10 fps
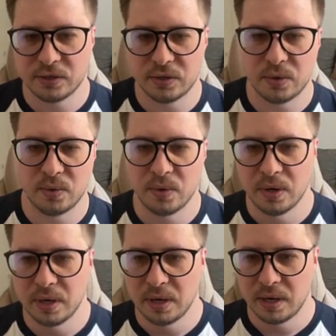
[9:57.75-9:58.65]
So,
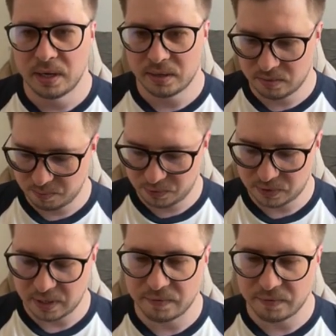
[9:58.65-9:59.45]
oops, I